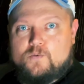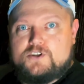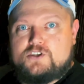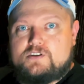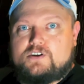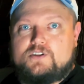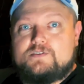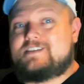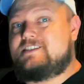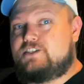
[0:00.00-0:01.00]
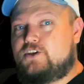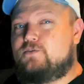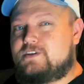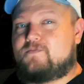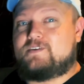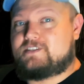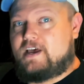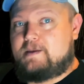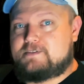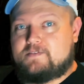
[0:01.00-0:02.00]
which includes two different
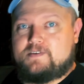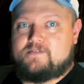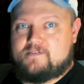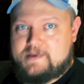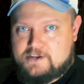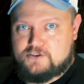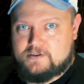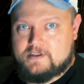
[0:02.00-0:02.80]
types of information.